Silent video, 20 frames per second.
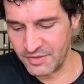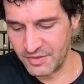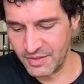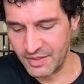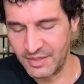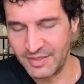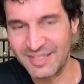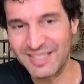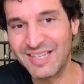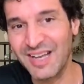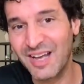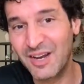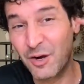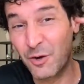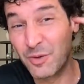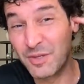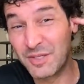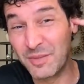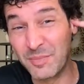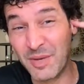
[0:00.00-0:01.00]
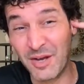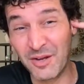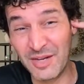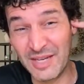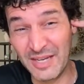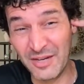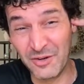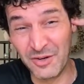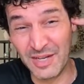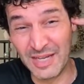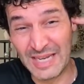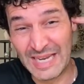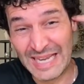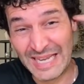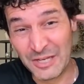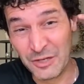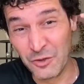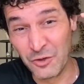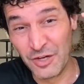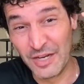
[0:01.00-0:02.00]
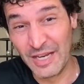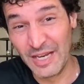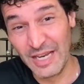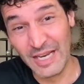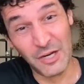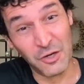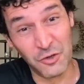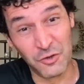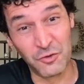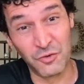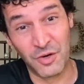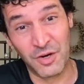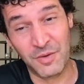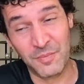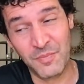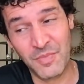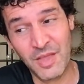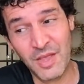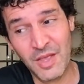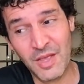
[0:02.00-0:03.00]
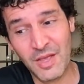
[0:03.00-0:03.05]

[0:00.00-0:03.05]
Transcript: that it's not always about hearing it in your eardrum.